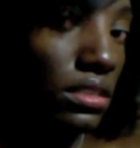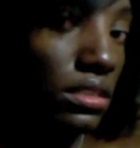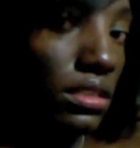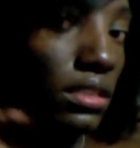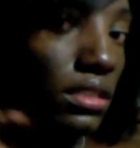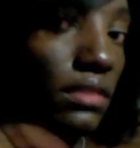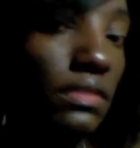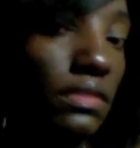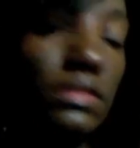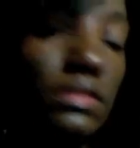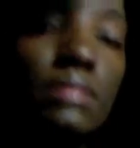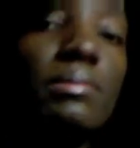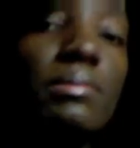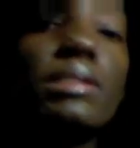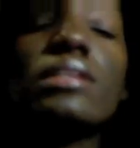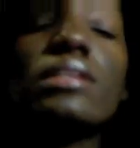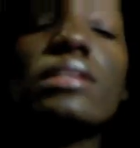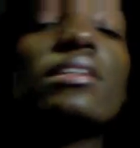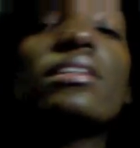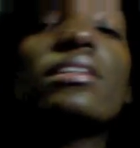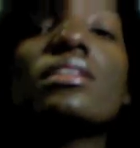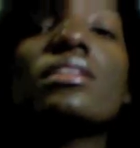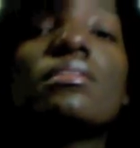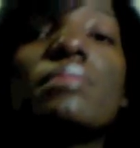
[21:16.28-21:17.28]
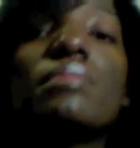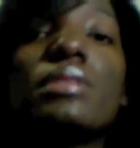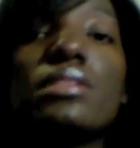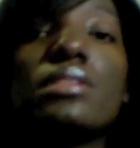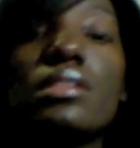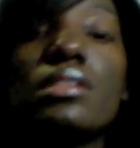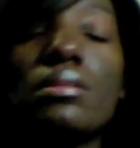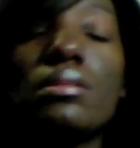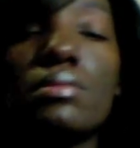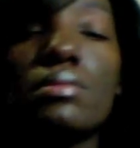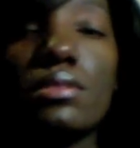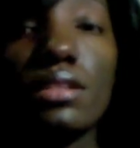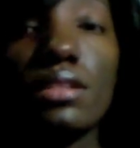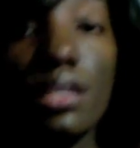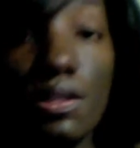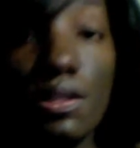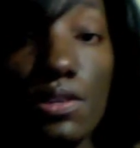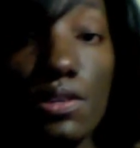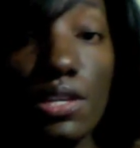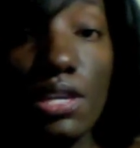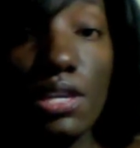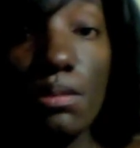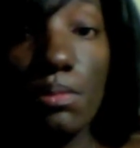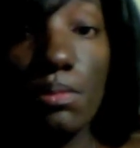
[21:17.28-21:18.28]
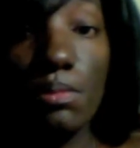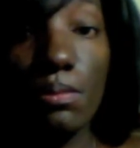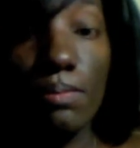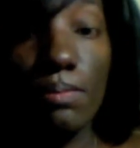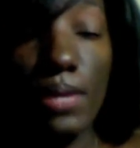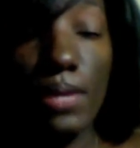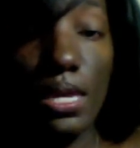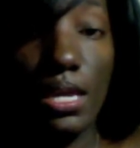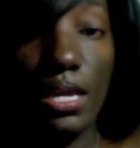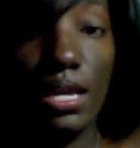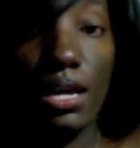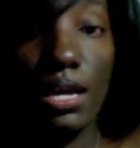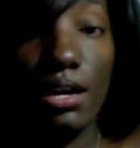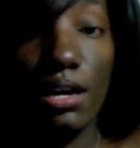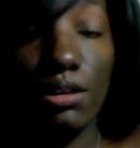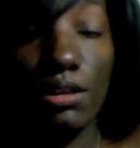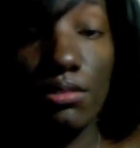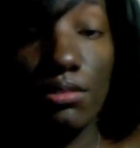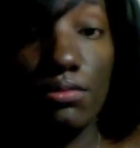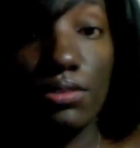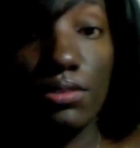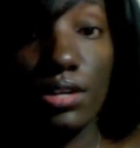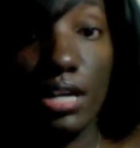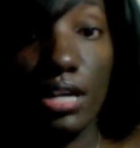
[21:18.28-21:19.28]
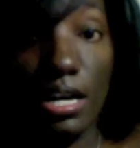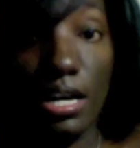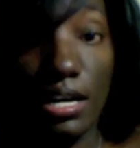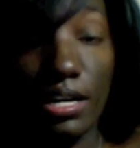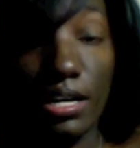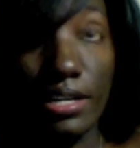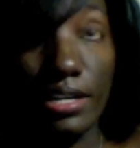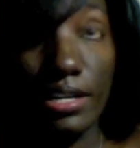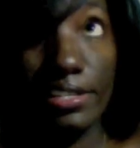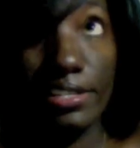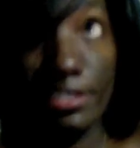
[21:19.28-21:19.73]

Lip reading: if somebody can give me tips on how you keep a bang out of your eye,